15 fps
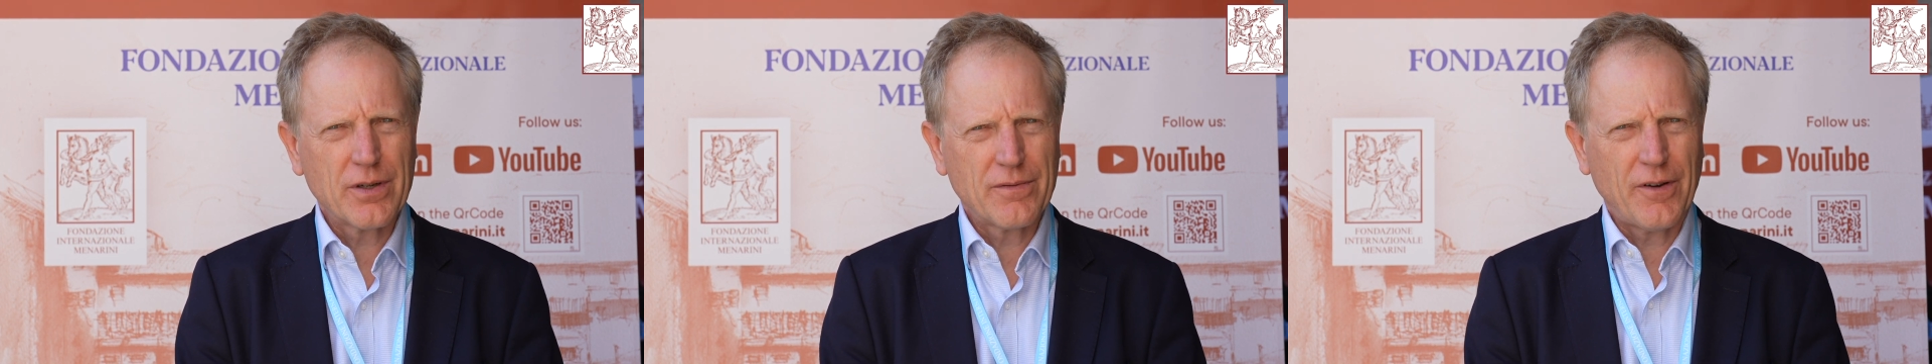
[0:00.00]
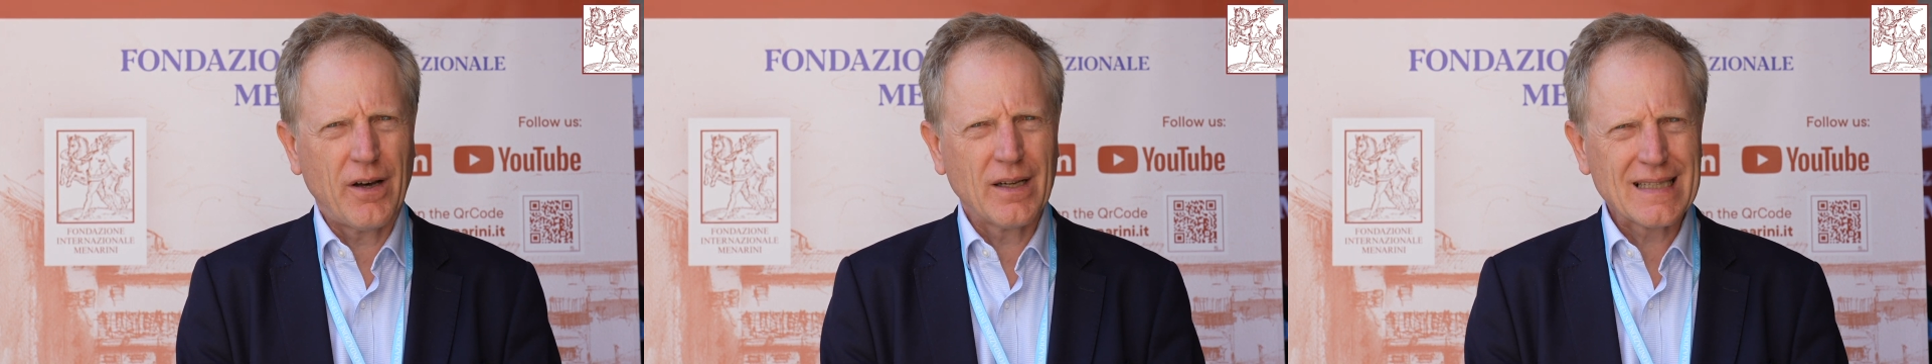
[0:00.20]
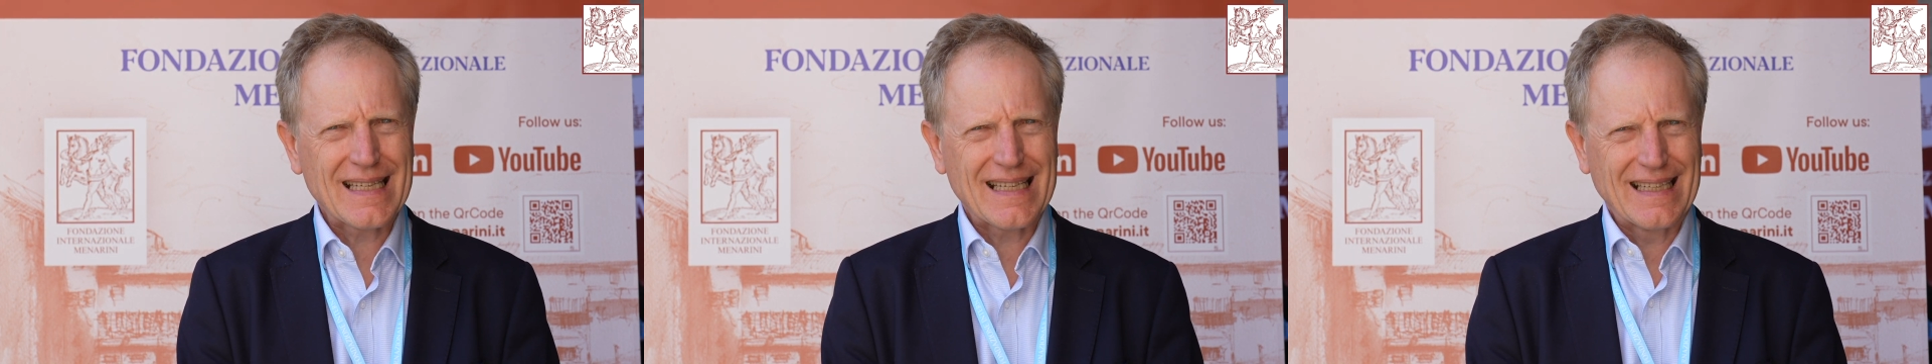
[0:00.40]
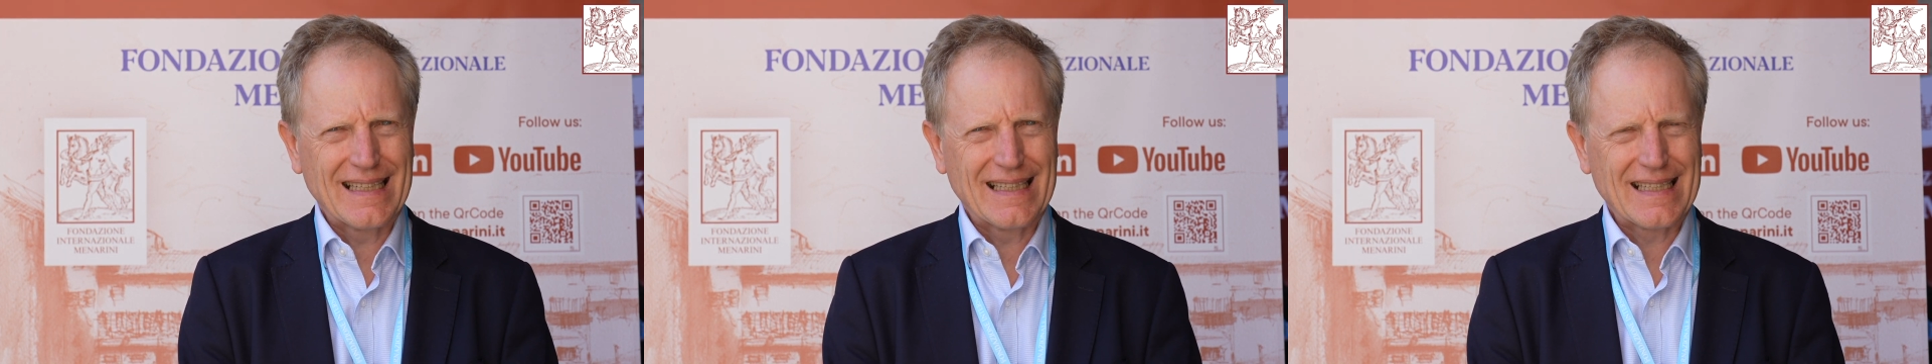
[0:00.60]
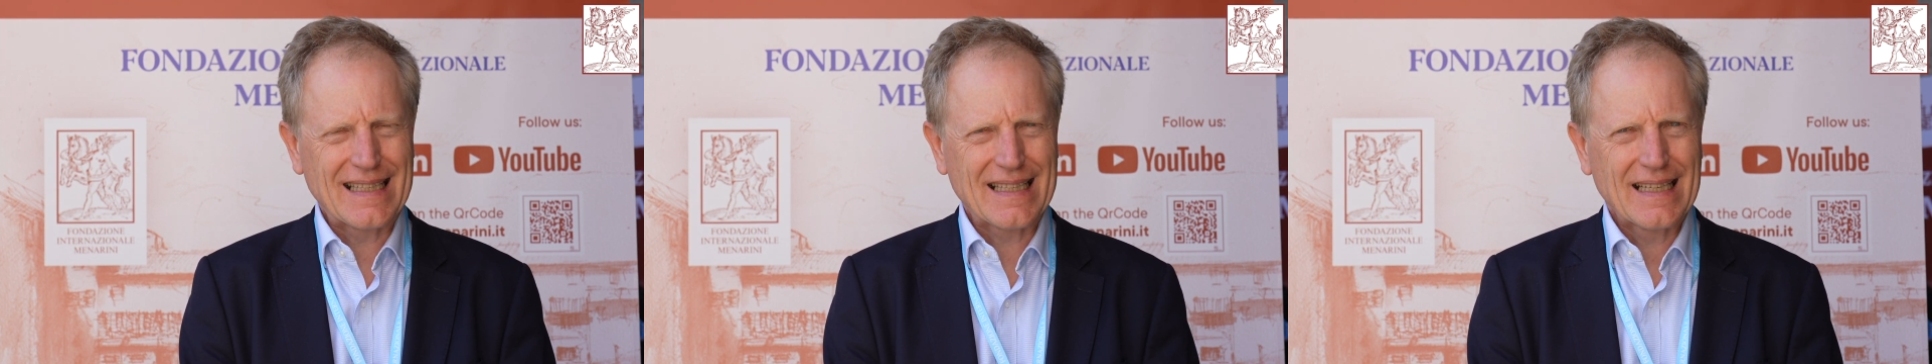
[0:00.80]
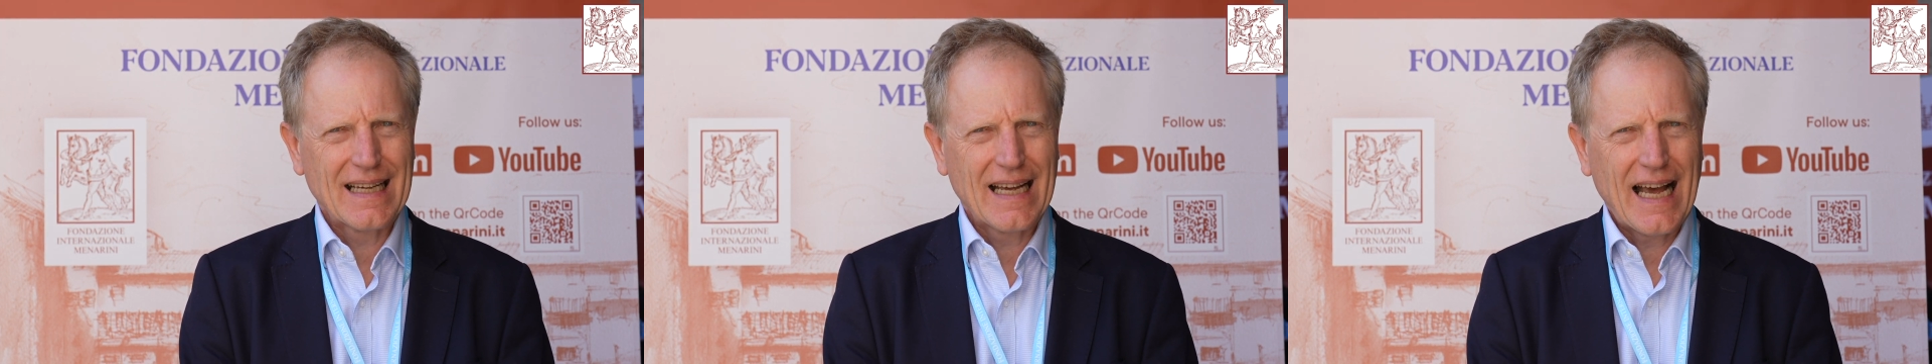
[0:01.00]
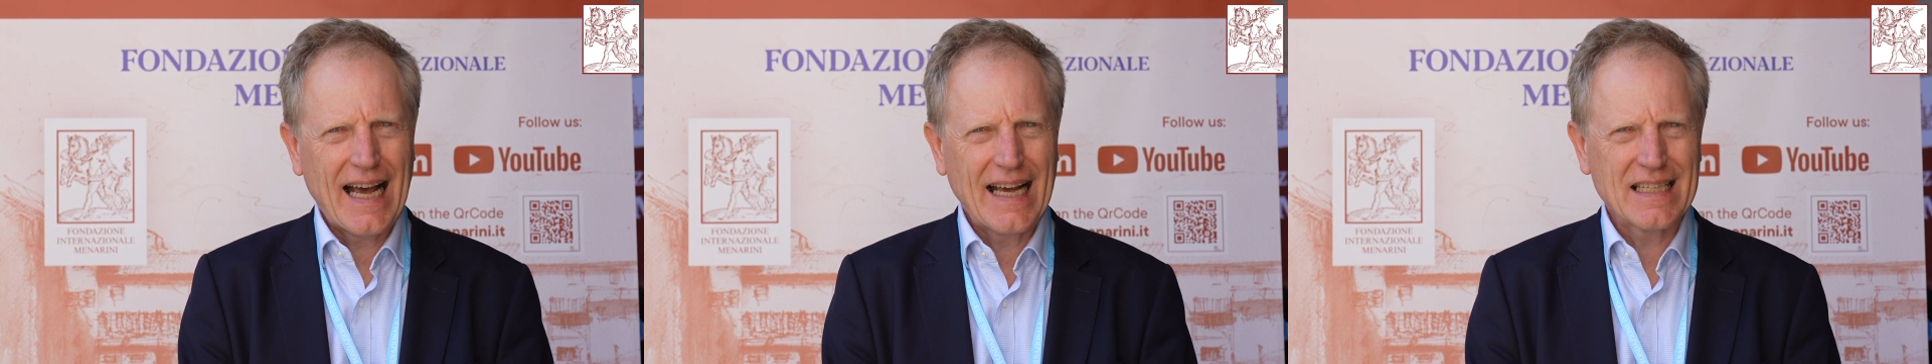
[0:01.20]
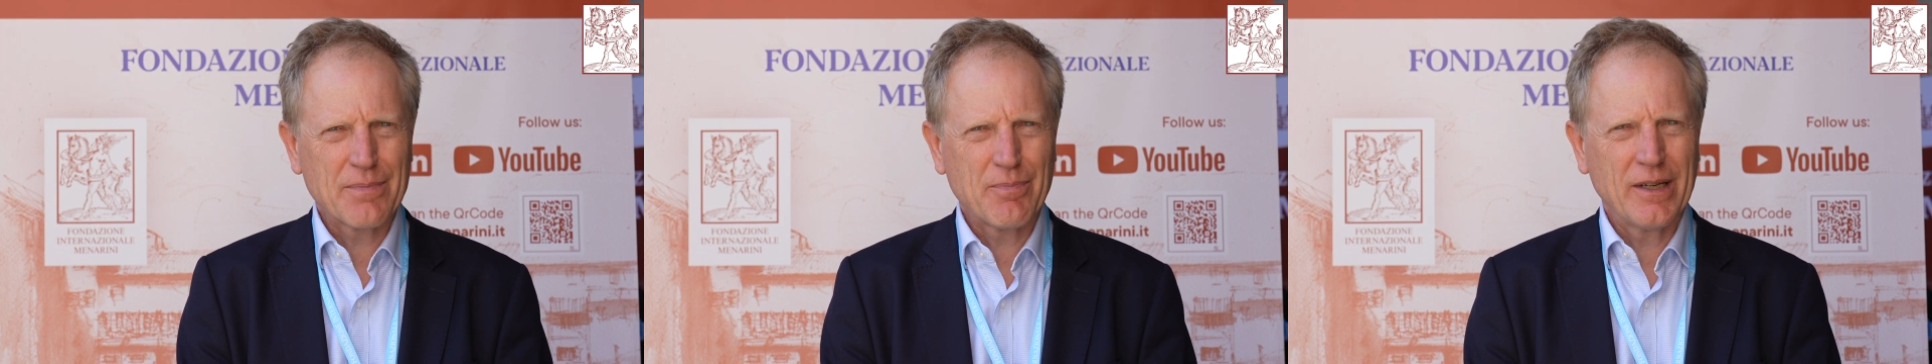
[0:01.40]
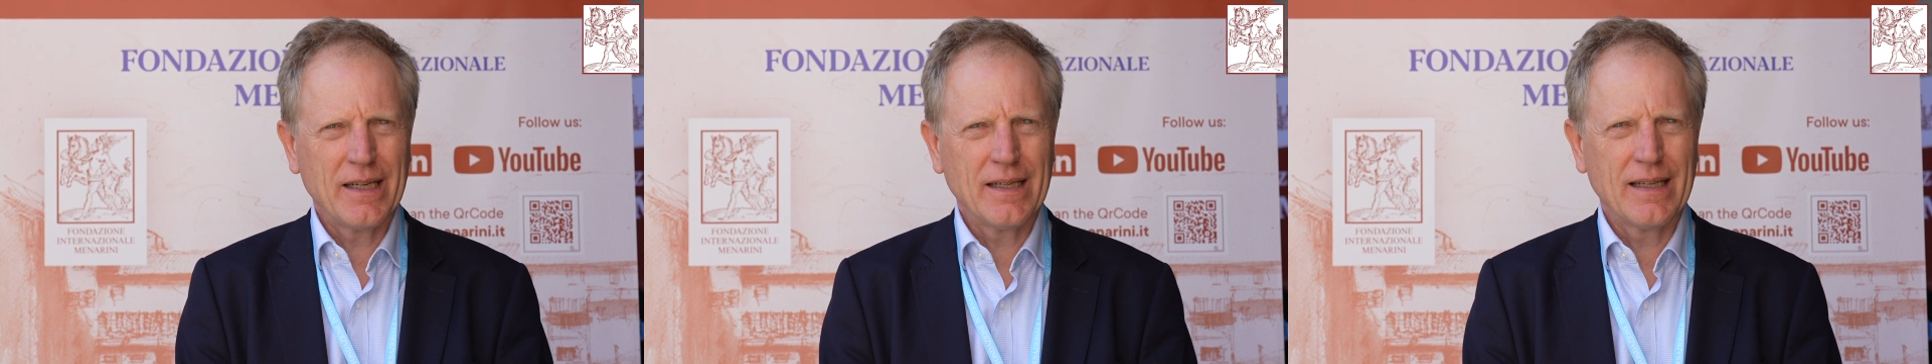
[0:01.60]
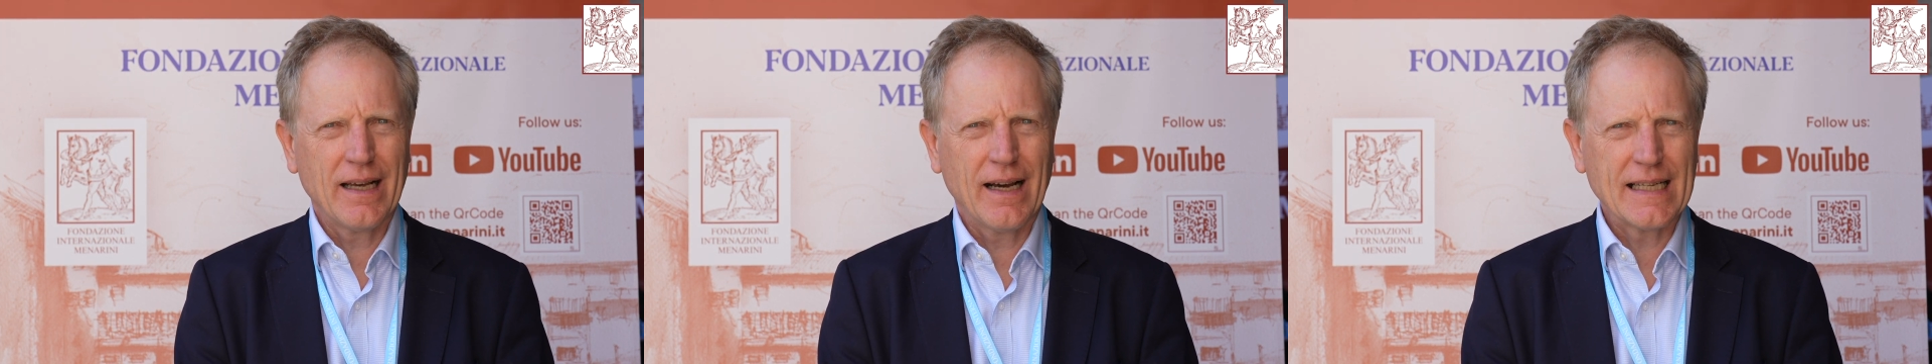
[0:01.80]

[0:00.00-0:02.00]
advances has been the